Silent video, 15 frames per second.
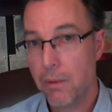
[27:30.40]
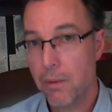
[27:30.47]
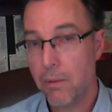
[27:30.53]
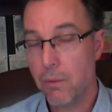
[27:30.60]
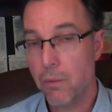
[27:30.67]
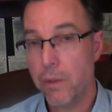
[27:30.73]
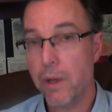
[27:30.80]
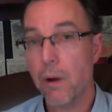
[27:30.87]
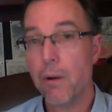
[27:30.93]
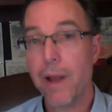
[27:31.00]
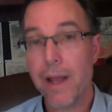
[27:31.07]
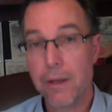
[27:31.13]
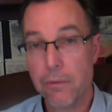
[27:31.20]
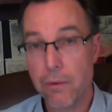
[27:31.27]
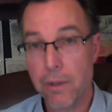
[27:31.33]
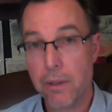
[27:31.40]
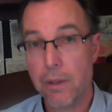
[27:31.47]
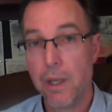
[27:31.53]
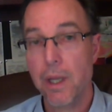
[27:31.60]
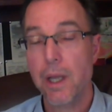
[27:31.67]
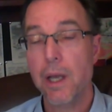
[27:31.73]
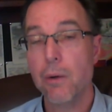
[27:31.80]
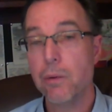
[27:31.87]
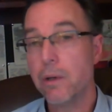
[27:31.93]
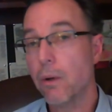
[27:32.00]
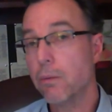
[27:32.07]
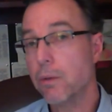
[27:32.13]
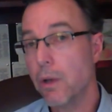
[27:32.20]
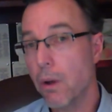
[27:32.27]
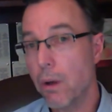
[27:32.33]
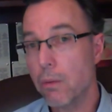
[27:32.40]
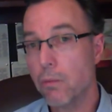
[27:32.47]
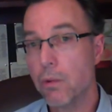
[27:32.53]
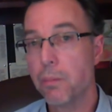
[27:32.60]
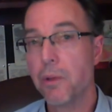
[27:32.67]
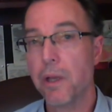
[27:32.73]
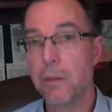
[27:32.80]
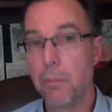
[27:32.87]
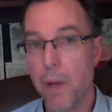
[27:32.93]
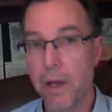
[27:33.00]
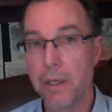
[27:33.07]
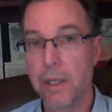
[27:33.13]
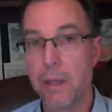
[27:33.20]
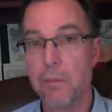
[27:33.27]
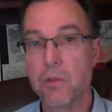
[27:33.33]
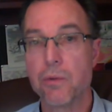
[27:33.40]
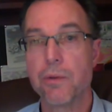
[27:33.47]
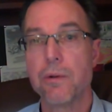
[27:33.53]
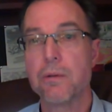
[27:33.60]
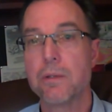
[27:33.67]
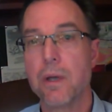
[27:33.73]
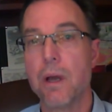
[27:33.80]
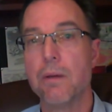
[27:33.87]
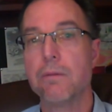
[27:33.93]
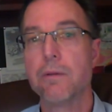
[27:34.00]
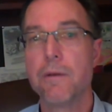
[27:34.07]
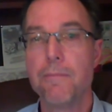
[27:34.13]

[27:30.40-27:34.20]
We are angry and we don't know it. We're playing mind games with ourselves.